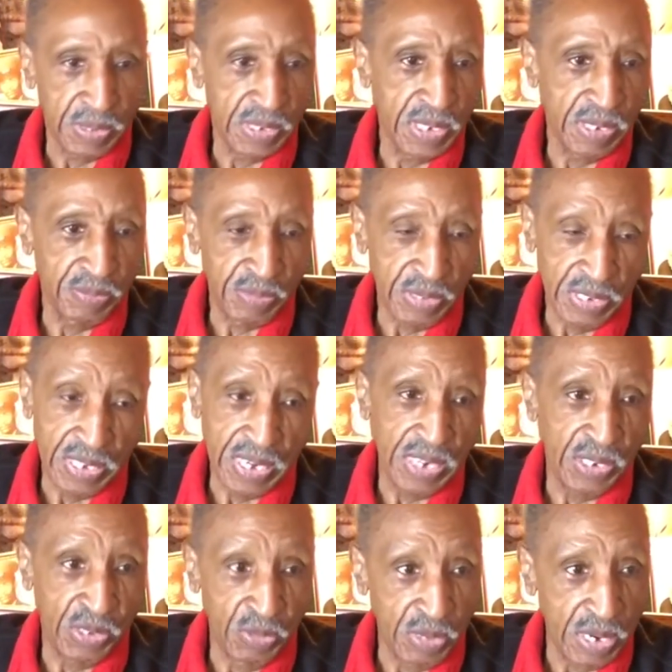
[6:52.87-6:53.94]
I said, we
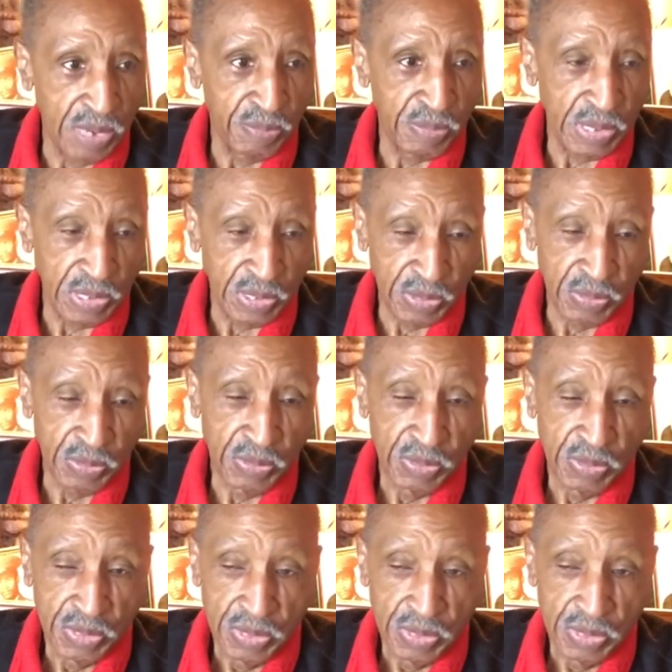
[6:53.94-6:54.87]
can't do that, Basil.